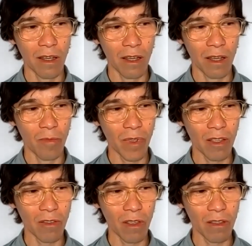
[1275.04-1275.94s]
that
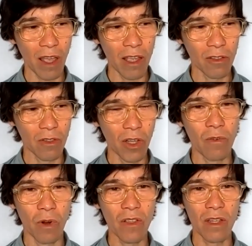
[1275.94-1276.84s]

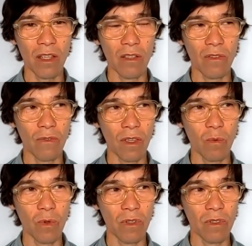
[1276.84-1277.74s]
generosity
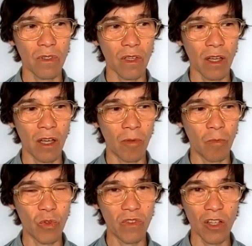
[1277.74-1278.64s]
was
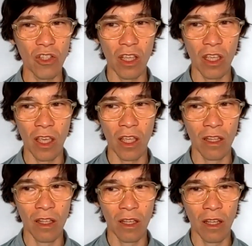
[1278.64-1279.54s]
touching,
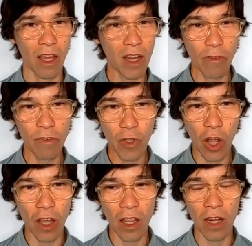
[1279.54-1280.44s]
and I never
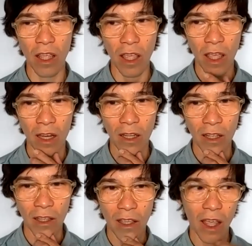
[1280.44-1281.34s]
forgot it. And
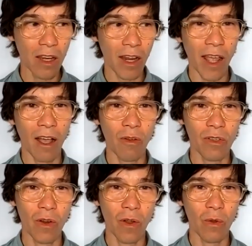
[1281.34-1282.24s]

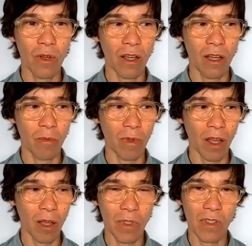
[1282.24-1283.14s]
now, you know,
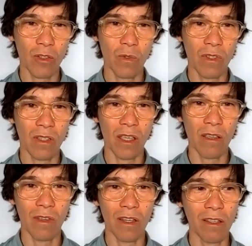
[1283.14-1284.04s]
I'm in touch with
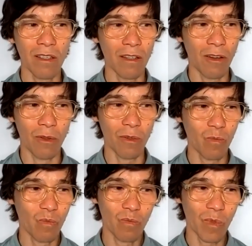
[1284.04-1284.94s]
Steve, and, you know,
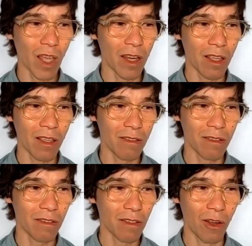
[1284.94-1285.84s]
and
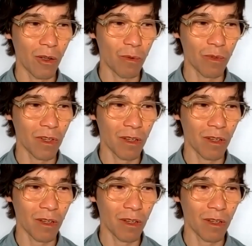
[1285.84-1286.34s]
he's, you know,